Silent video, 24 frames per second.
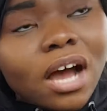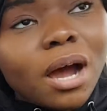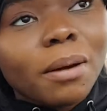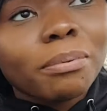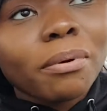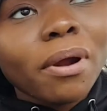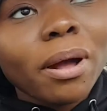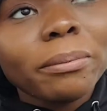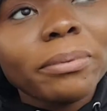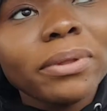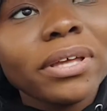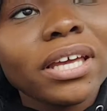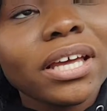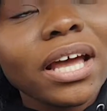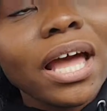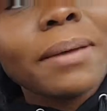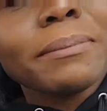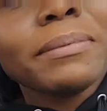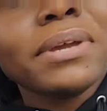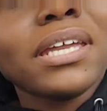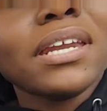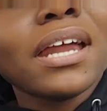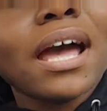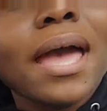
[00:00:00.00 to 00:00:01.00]
I'll probably,
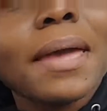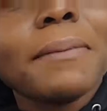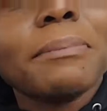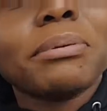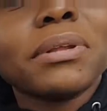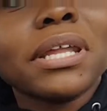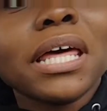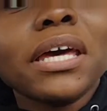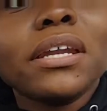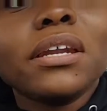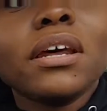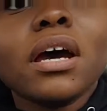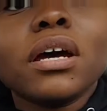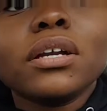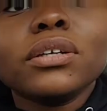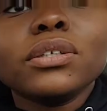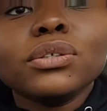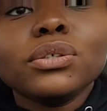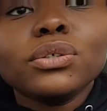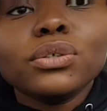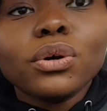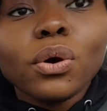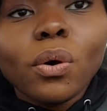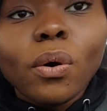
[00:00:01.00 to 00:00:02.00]
I plan
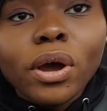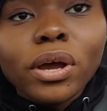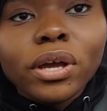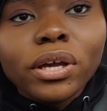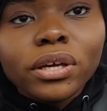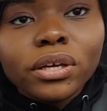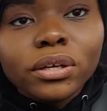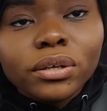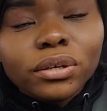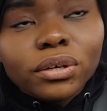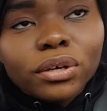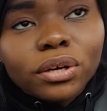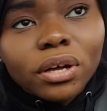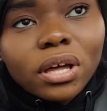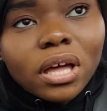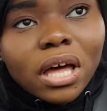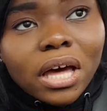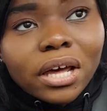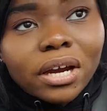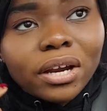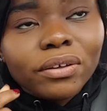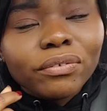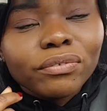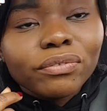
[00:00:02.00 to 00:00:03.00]
on going
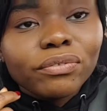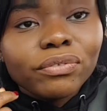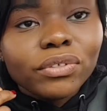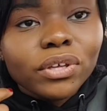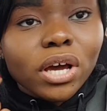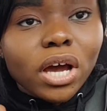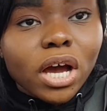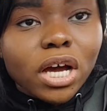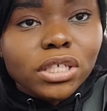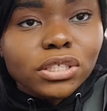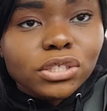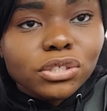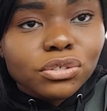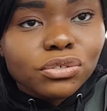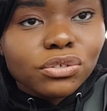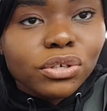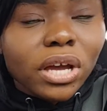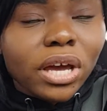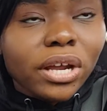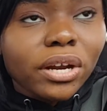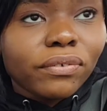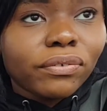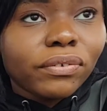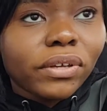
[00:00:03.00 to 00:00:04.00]
out of the country,
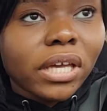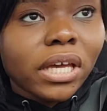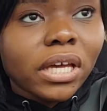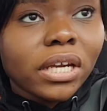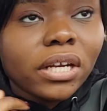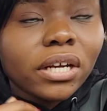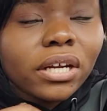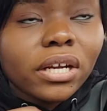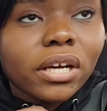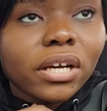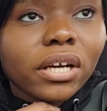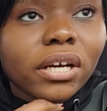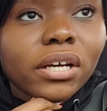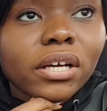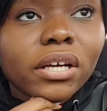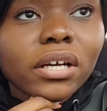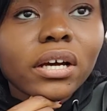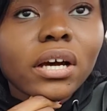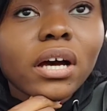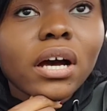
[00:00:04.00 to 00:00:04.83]
out of Canada,